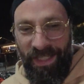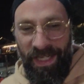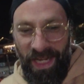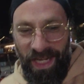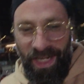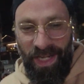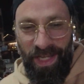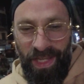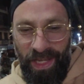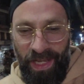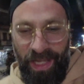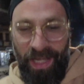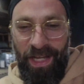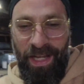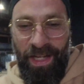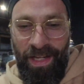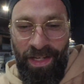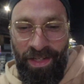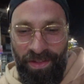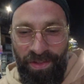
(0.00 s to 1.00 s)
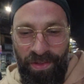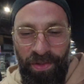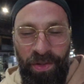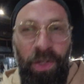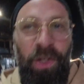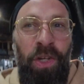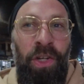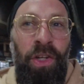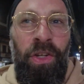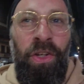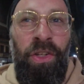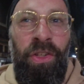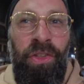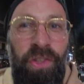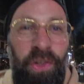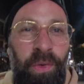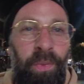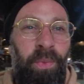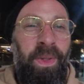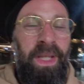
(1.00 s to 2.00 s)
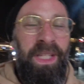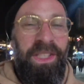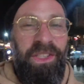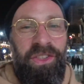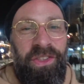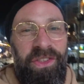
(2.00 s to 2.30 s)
like uh, to reach